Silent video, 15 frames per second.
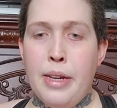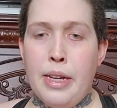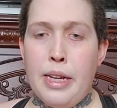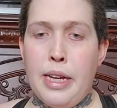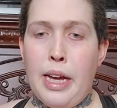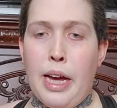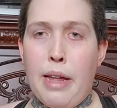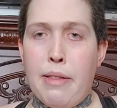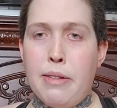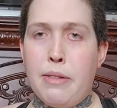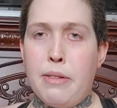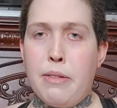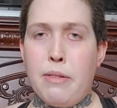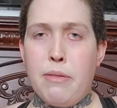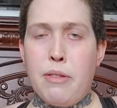yeah,
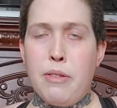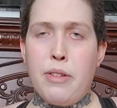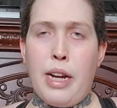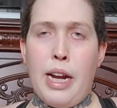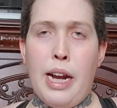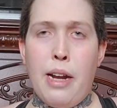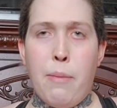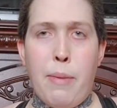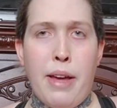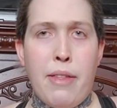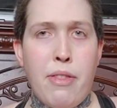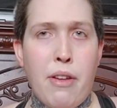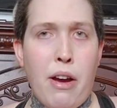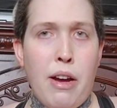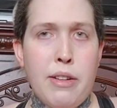those are kind of my
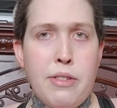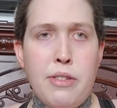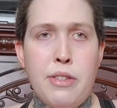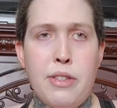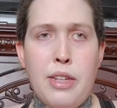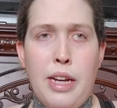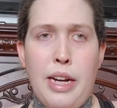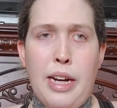thoughts.